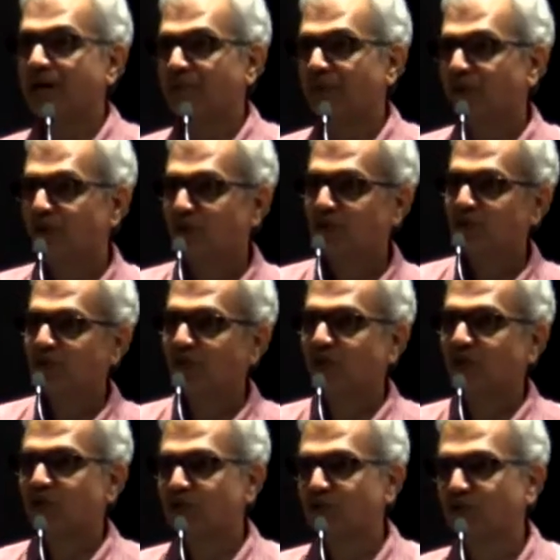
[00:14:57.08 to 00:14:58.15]
happen to you. For
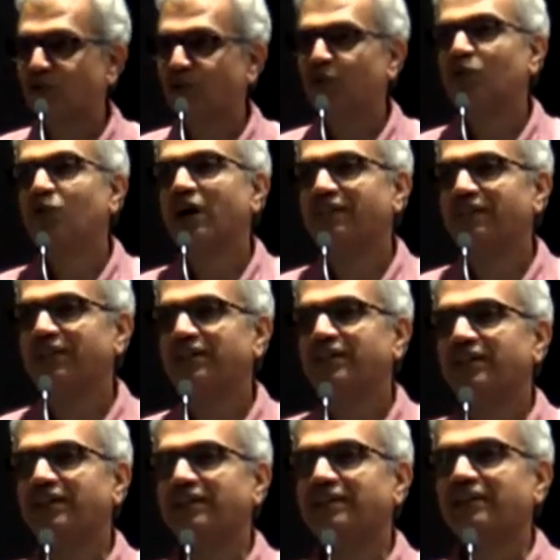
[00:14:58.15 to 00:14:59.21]
those of you who haven't,
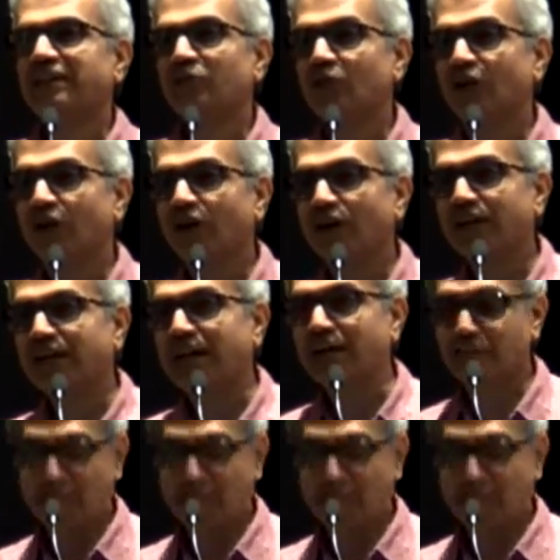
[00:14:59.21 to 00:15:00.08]
who are not I